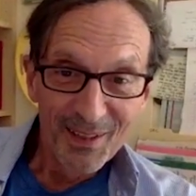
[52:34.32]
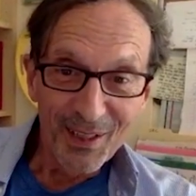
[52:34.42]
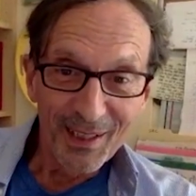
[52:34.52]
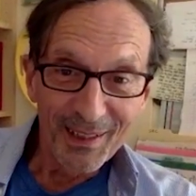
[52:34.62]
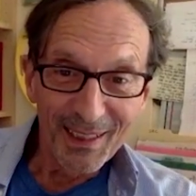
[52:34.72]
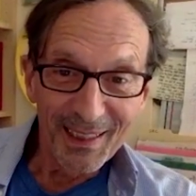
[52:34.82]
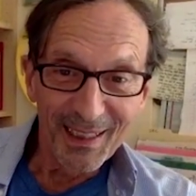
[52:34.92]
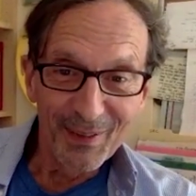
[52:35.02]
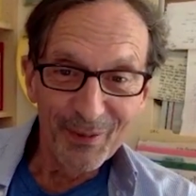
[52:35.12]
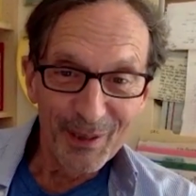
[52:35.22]
not a yeah,
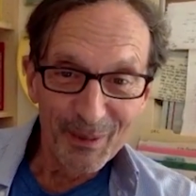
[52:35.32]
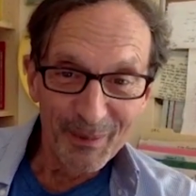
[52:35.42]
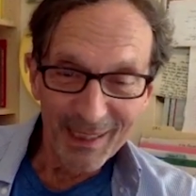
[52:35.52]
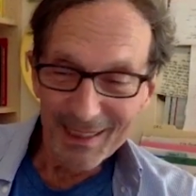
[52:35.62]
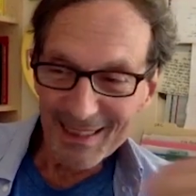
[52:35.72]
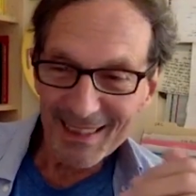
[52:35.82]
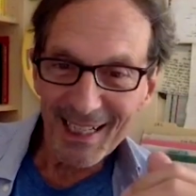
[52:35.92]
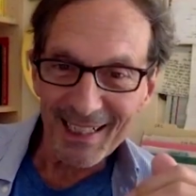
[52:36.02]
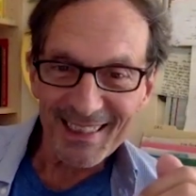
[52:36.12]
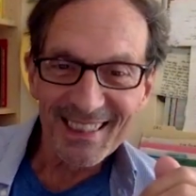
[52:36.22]
fundamentalist
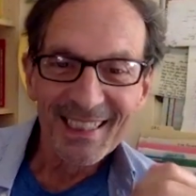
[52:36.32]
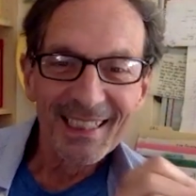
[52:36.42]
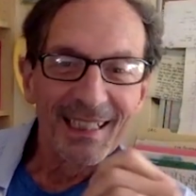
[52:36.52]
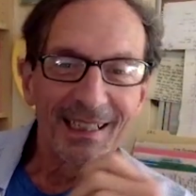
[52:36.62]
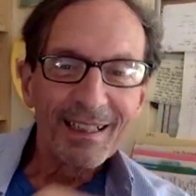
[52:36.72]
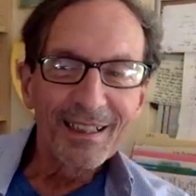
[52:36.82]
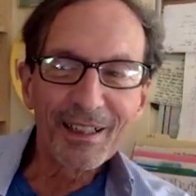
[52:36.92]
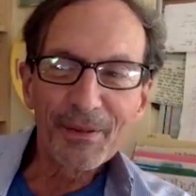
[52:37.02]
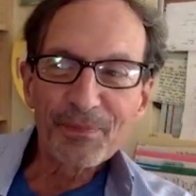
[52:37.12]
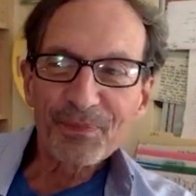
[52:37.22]
text
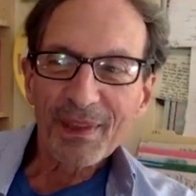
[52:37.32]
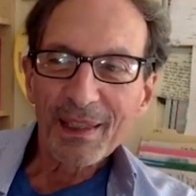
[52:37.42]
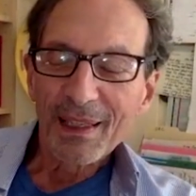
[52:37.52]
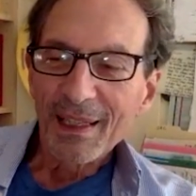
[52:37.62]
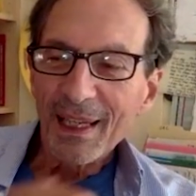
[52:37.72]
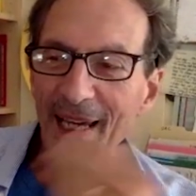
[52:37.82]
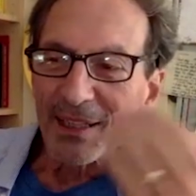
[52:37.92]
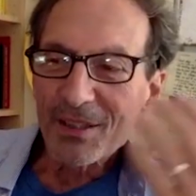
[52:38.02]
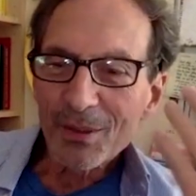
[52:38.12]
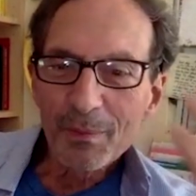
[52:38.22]
um,
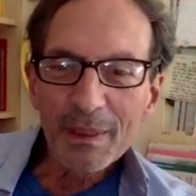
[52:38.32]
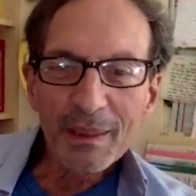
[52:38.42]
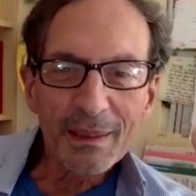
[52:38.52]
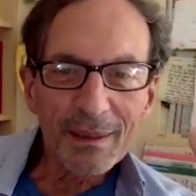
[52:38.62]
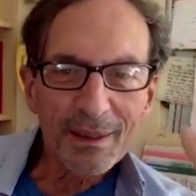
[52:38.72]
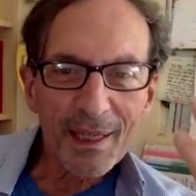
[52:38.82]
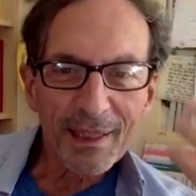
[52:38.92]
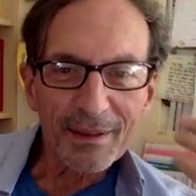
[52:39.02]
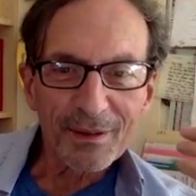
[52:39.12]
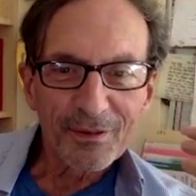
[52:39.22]
and to me
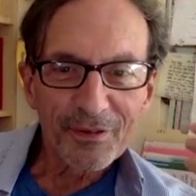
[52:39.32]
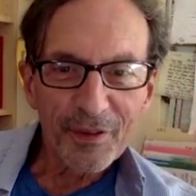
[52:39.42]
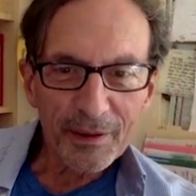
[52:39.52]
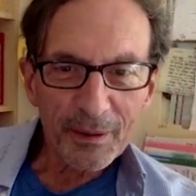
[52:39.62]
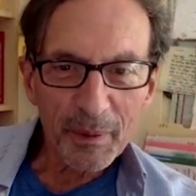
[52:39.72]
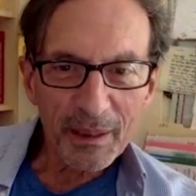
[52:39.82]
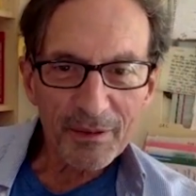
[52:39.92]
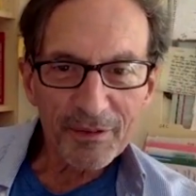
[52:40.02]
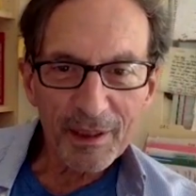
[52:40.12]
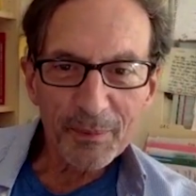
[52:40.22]
that fundamental
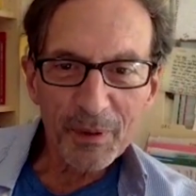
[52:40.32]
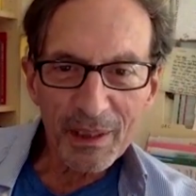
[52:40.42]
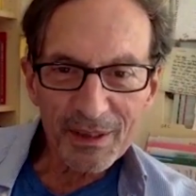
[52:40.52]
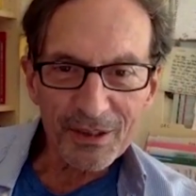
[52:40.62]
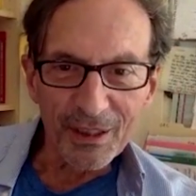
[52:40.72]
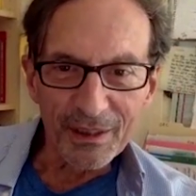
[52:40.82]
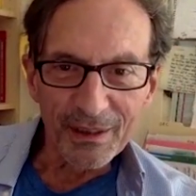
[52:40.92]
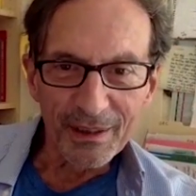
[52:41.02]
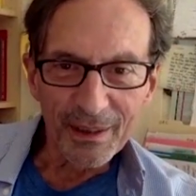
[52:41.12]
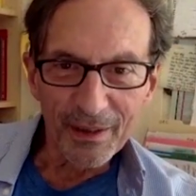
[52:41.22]
vibration
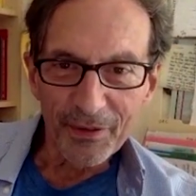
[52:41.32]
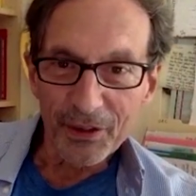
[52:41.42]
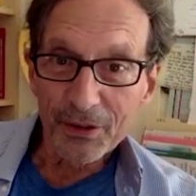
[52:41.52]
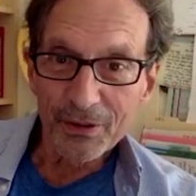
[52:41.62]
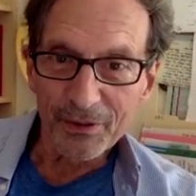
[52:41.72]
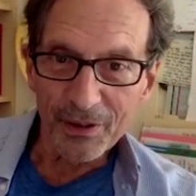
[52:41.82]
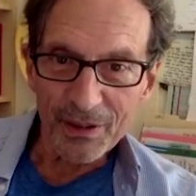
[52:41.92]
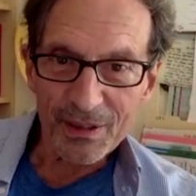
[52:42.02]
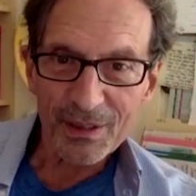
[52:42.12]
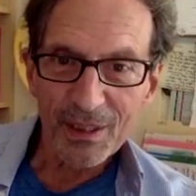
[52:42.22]
of the
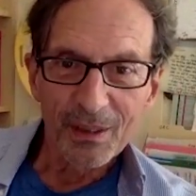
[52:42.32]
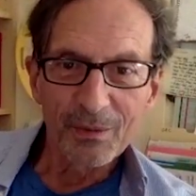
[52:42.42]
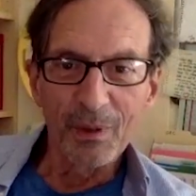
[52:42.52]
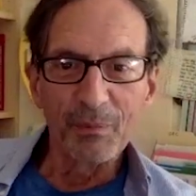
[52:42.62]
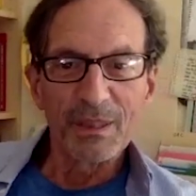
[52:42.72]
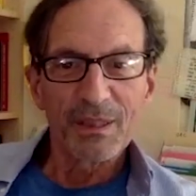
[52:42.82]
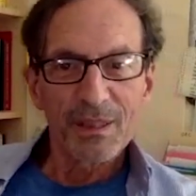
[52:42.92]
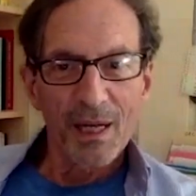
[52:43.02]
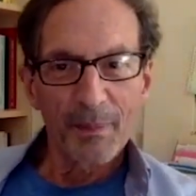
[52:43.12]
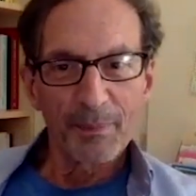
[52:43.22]
universe. When we
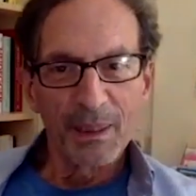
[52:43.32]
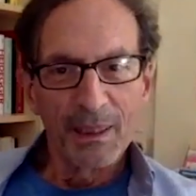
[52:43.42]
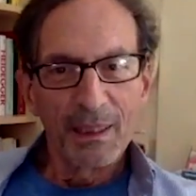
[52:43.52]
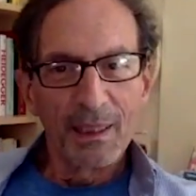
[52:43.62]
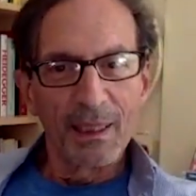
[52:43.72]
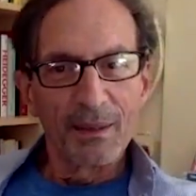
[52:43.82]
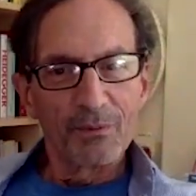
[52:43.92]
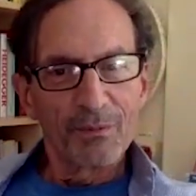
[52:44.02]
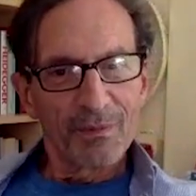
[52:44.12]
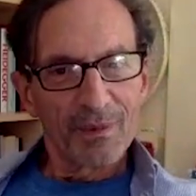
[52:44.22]
stop
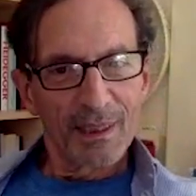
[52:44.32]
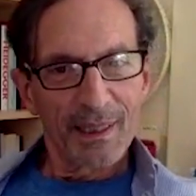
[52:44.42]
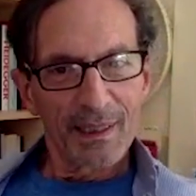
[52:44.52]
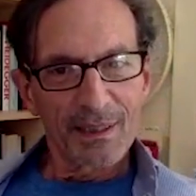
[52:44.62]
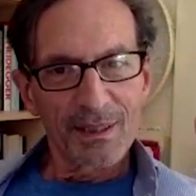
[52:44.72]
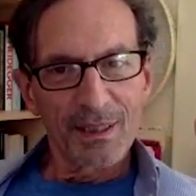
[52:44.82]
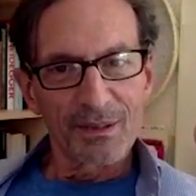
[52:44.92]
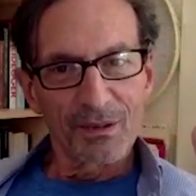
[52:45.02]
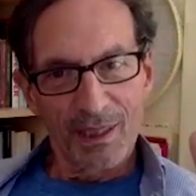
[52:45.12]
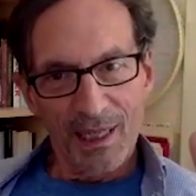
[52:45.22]
and let
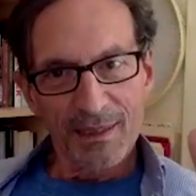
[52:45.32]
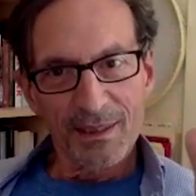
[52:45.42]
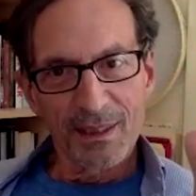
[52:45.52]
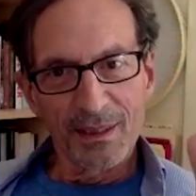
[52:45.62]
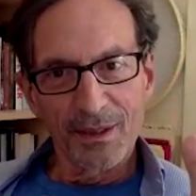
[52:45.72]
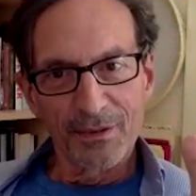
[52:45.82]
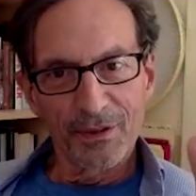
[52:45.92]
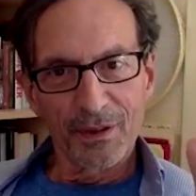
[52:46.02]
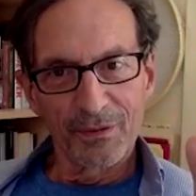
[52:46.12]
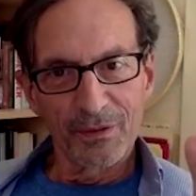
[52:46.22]
ourselves relax into the
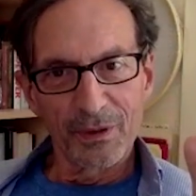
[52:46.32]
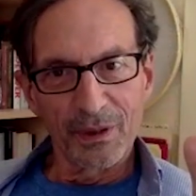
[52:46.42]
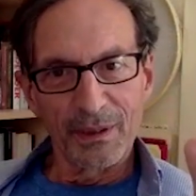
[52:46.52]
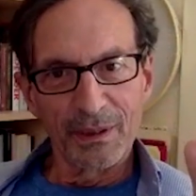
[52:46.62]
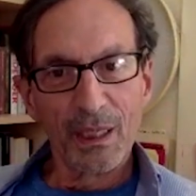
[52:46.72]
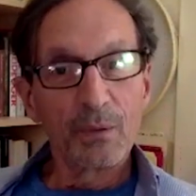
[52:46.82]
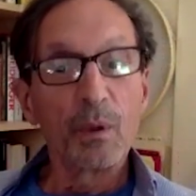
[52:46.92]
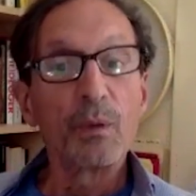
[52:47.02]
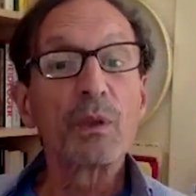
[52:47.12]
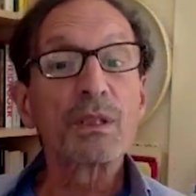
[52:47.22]
fertile void,
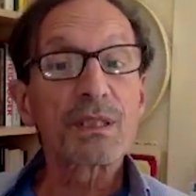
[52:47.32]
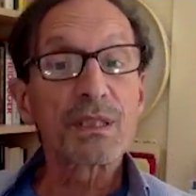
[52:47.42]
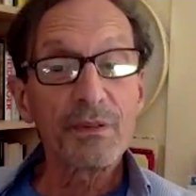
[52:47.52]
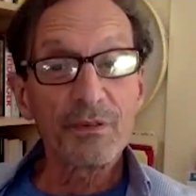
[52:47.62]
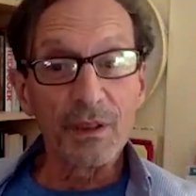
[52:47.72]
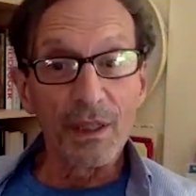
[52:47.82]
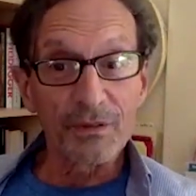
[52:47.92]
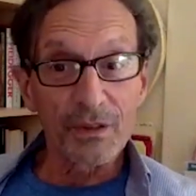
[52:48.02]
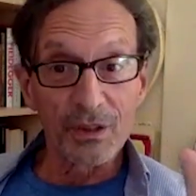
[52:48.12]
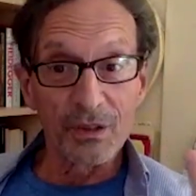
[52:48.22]
when we're safe enough
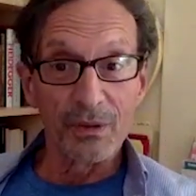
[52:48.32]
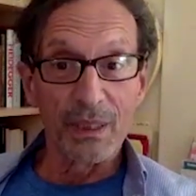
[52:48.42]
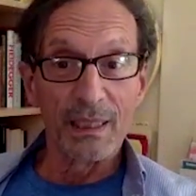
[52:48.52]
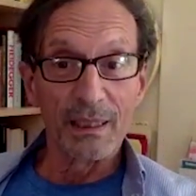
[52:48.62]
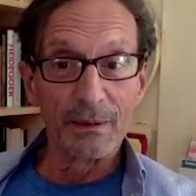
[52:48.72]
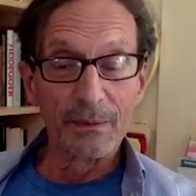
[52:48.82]
to do that,